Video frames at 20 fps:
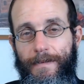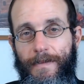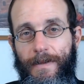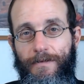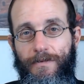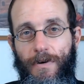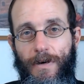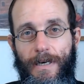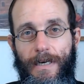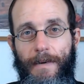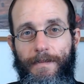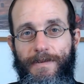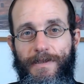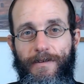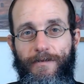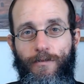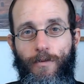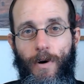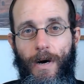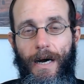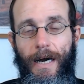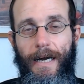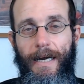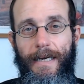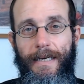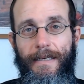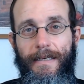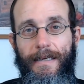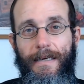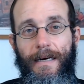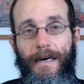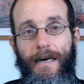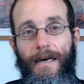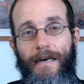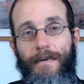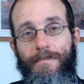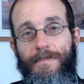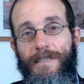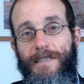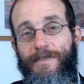The 4 cups of wine
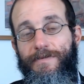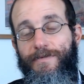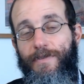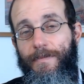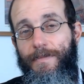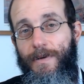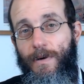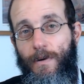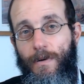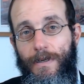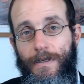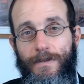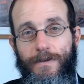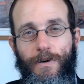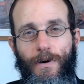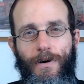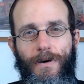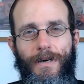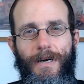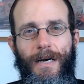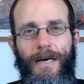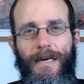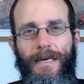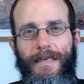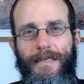comes from the oral Torah.